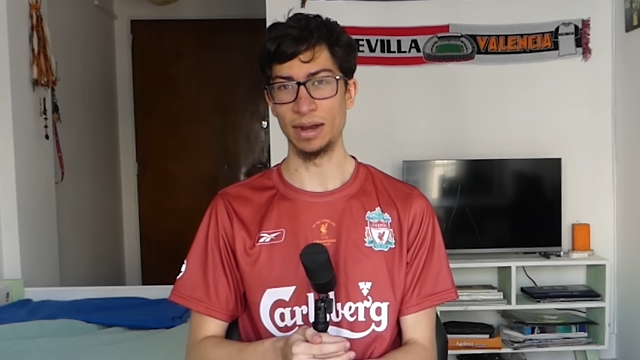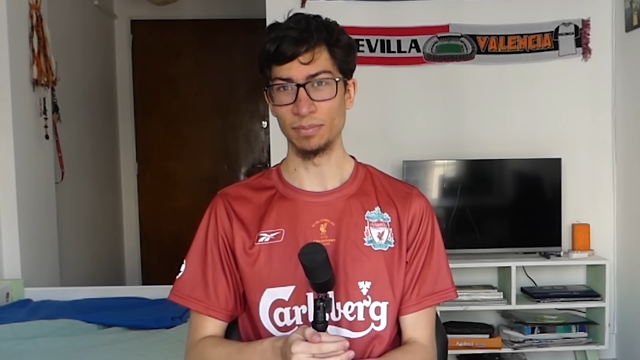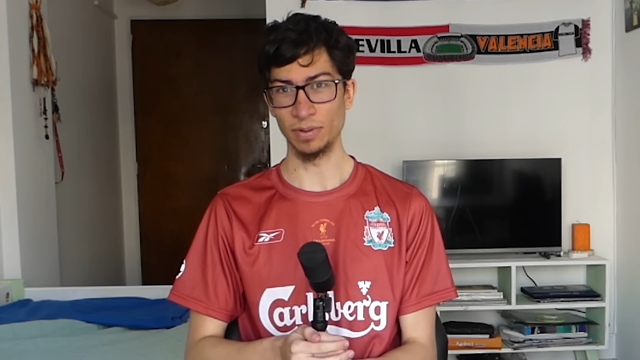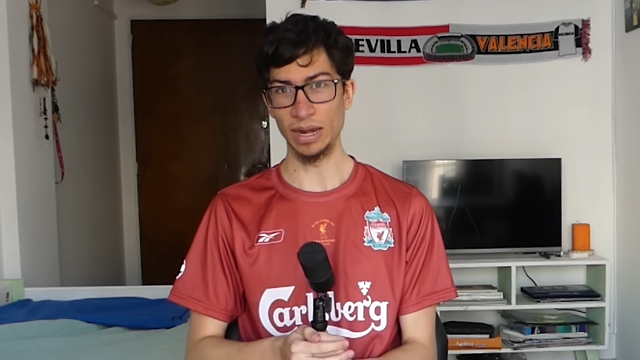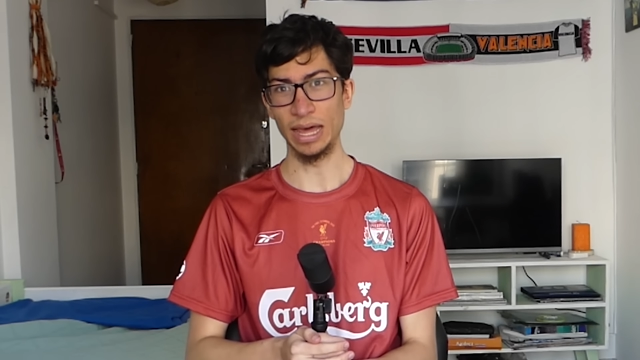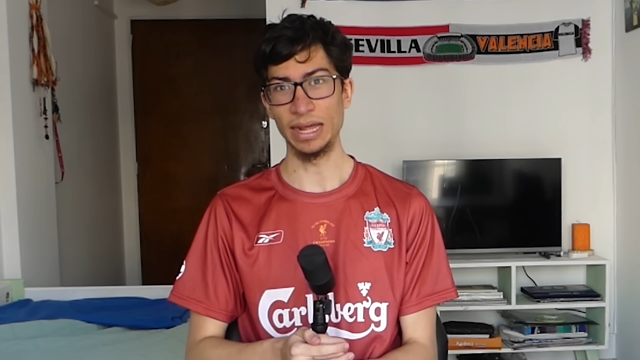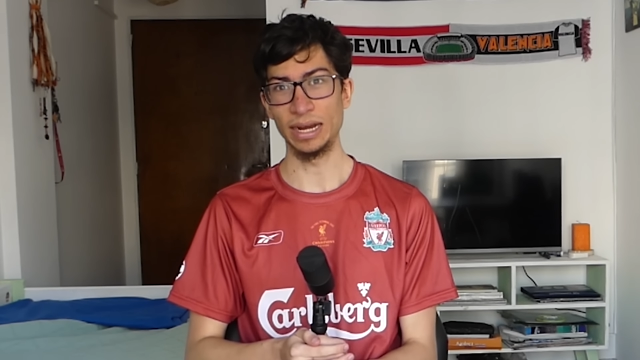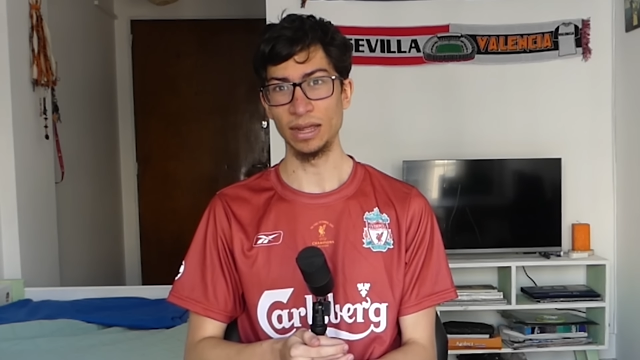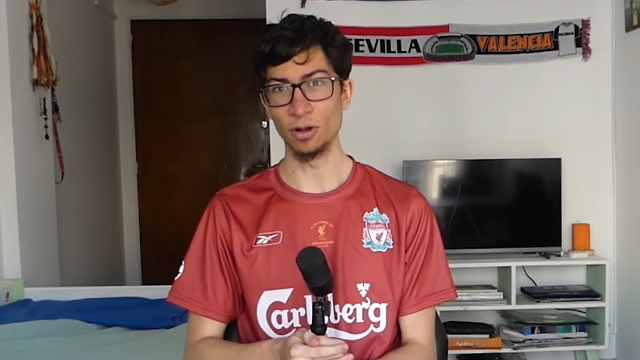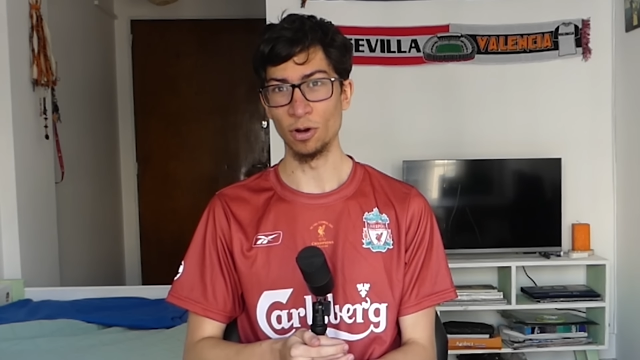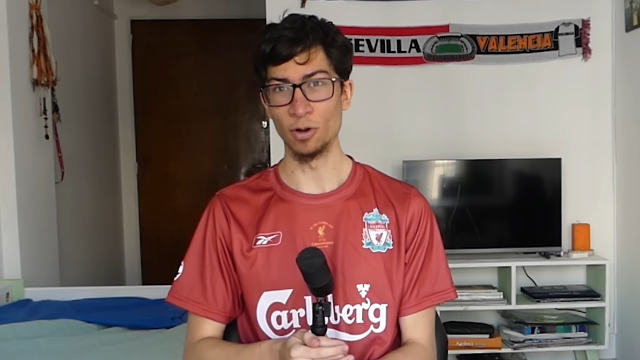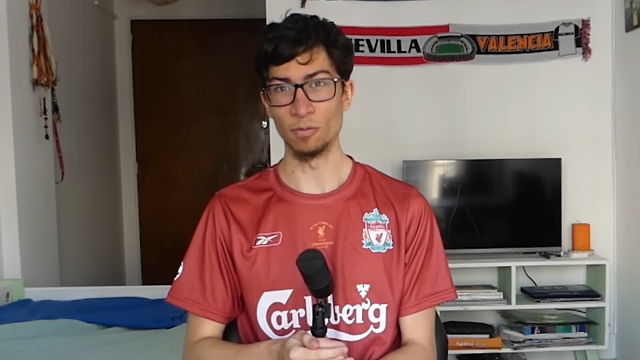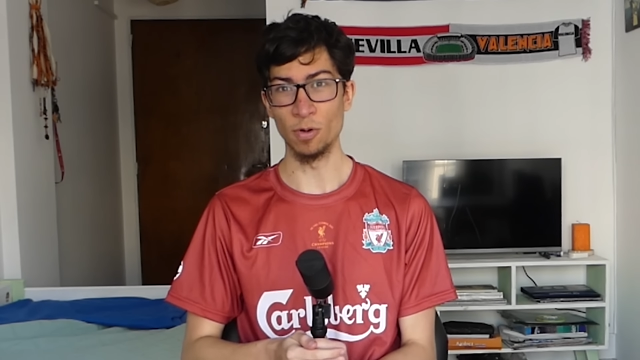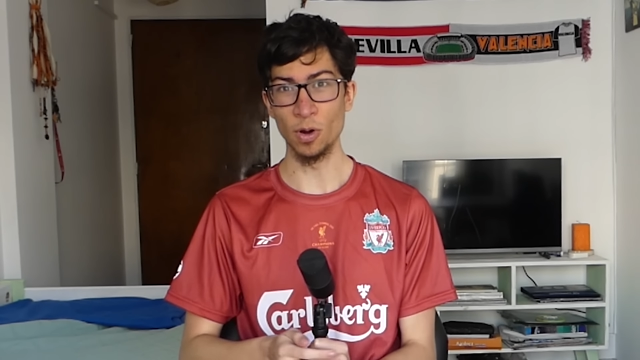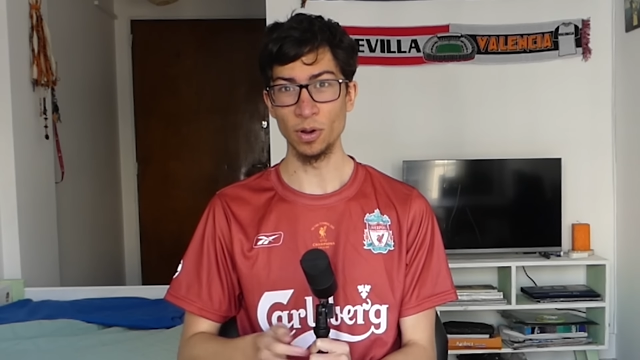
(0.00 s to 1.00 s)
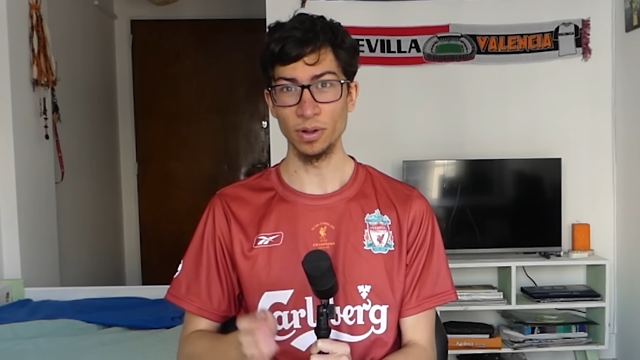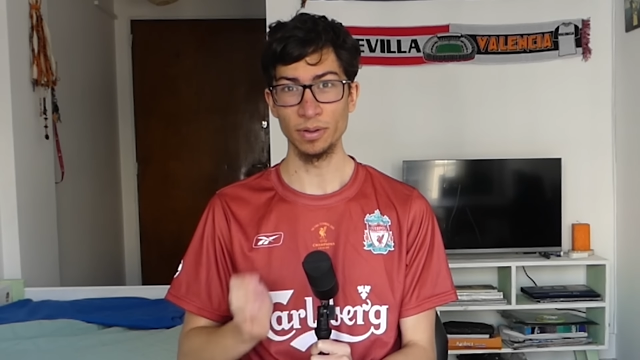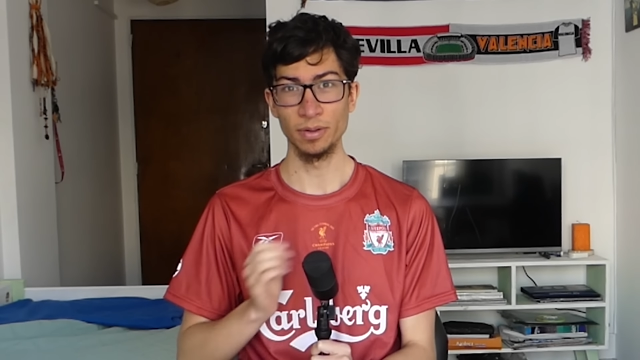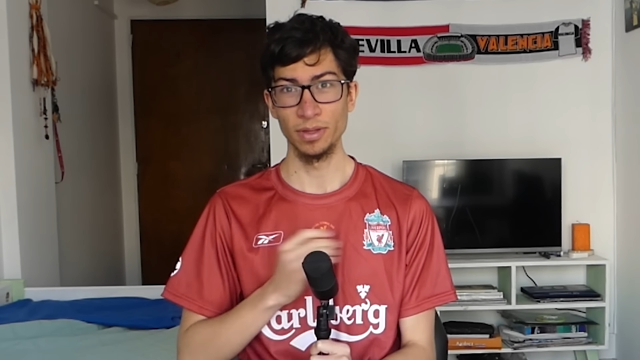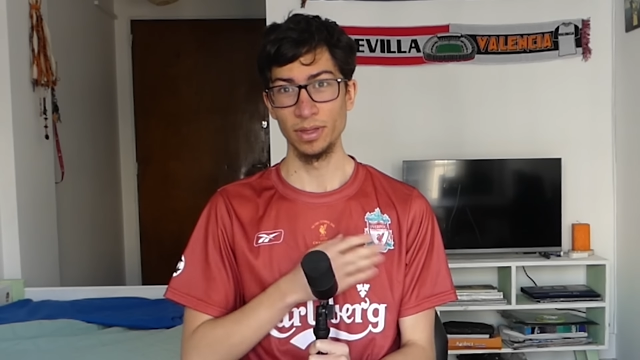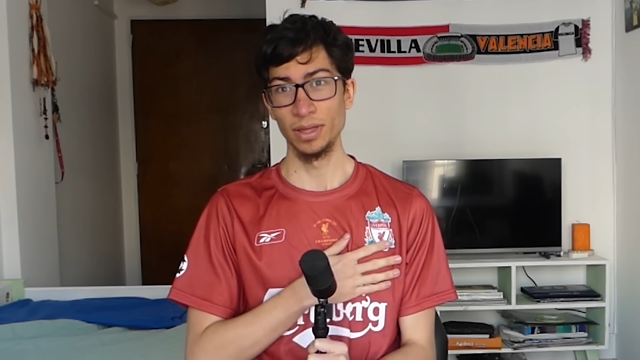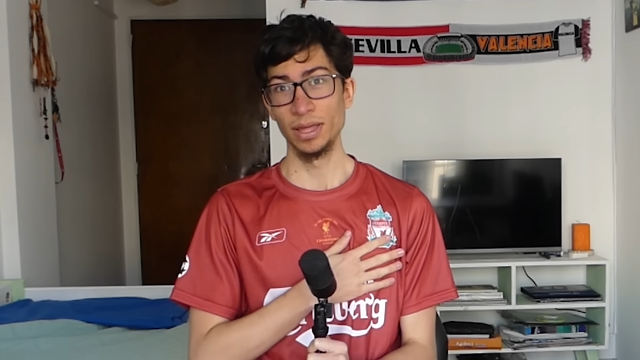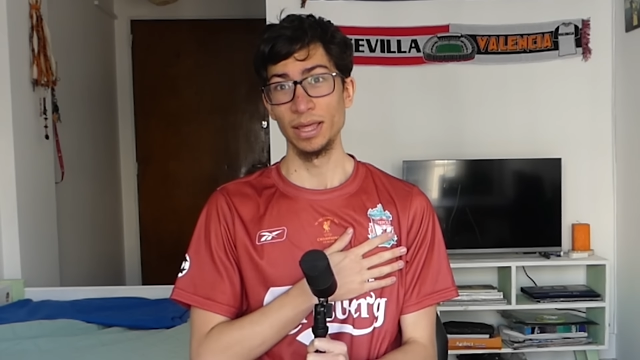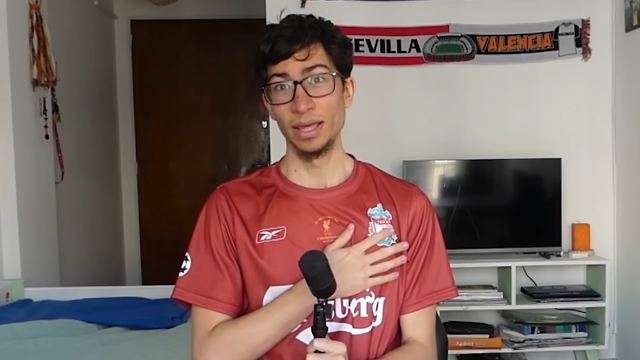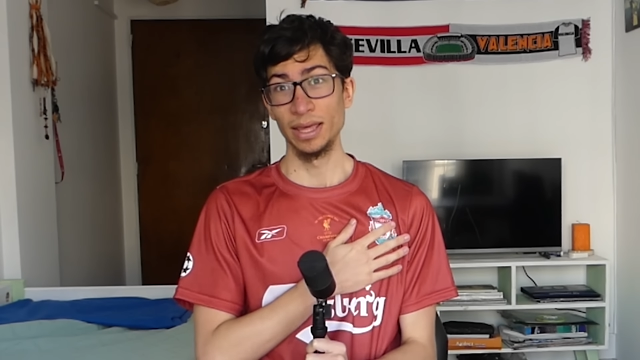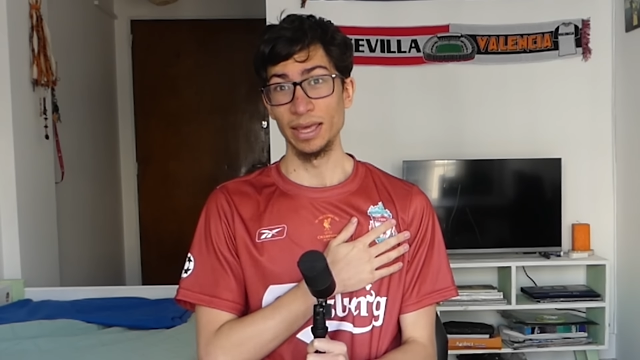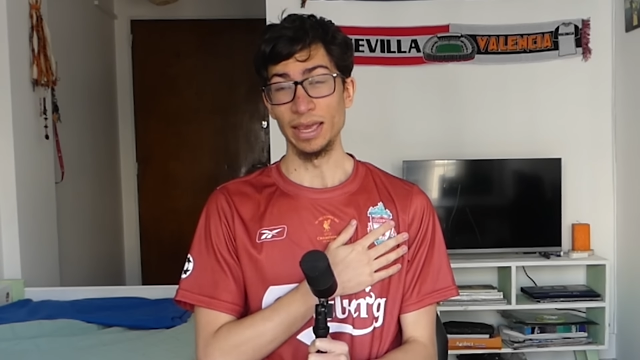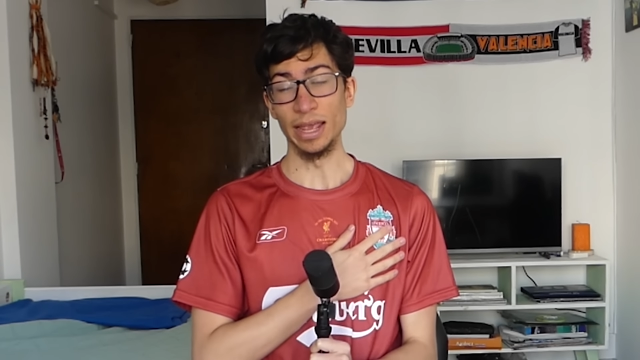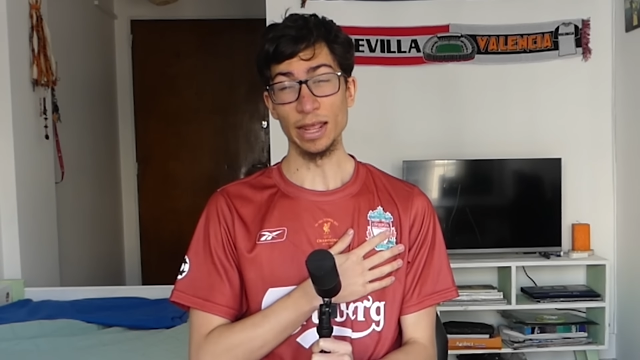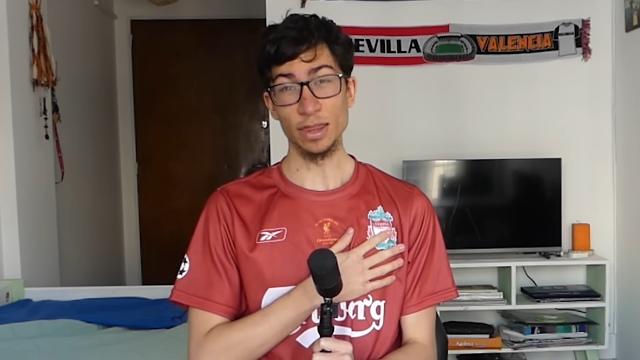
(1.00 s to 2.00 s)
I'm glad I got wrong,
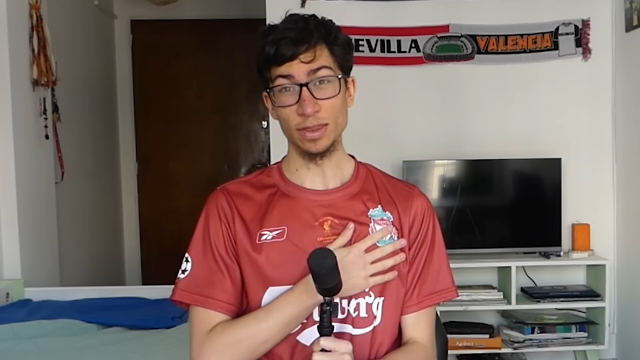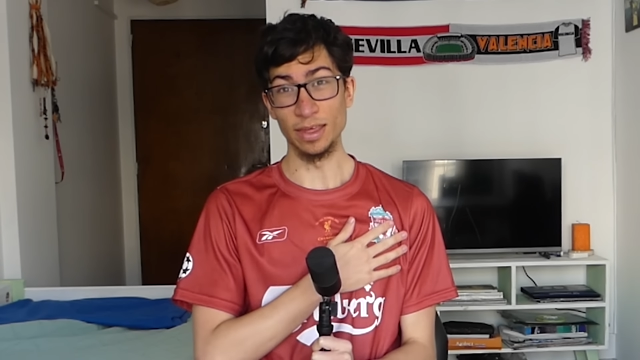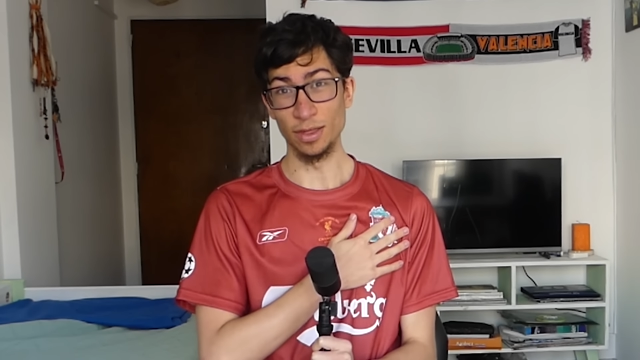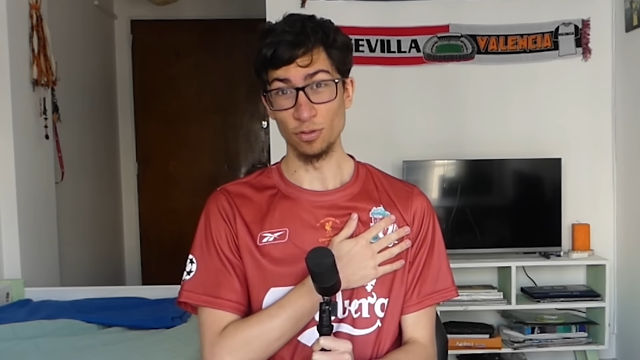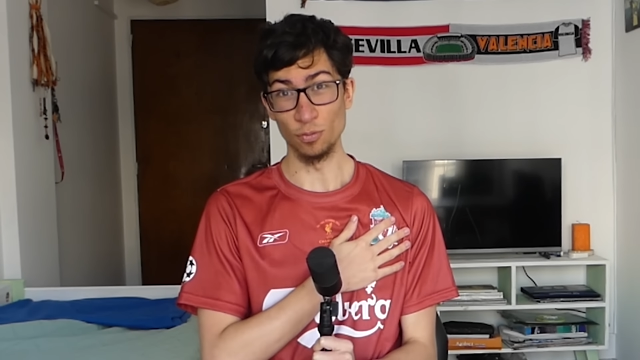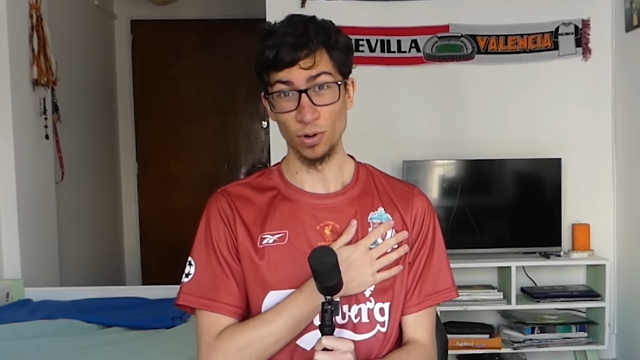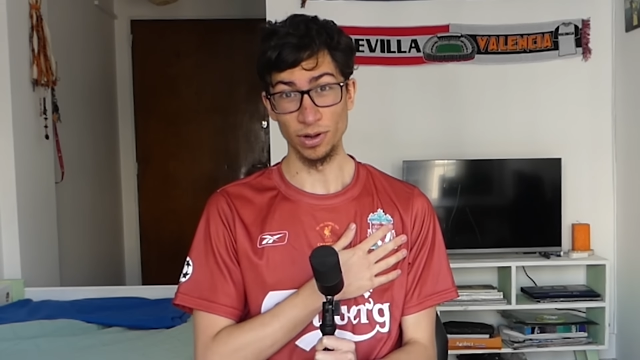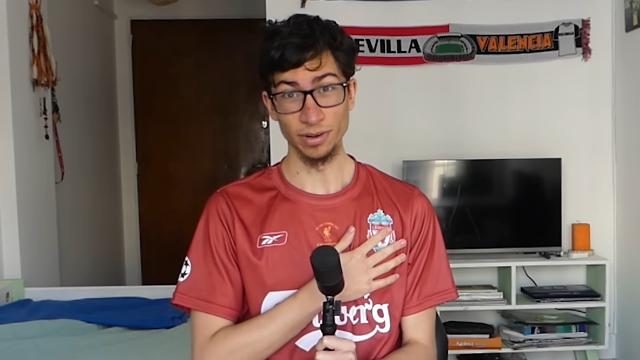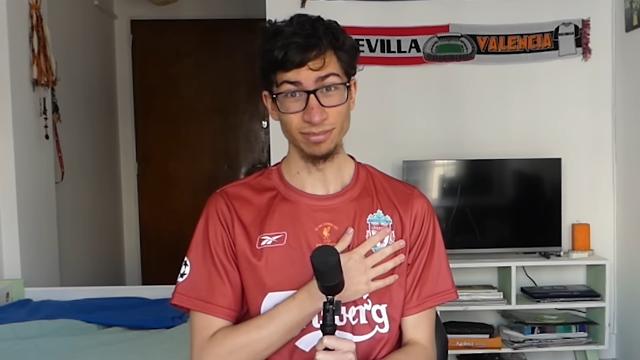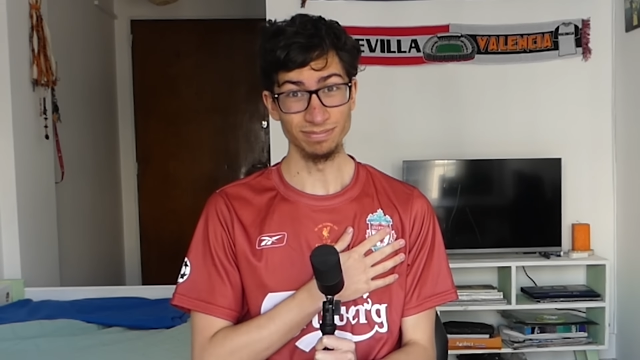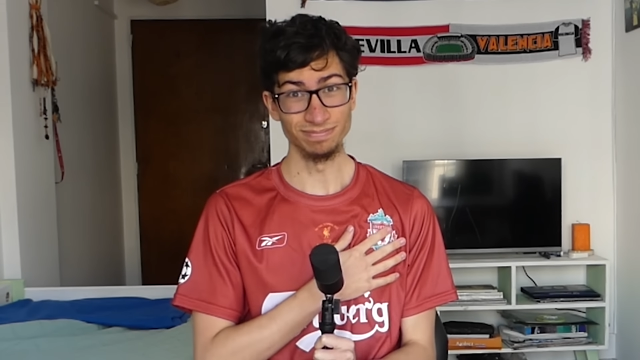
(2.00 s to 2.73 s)
it's this one.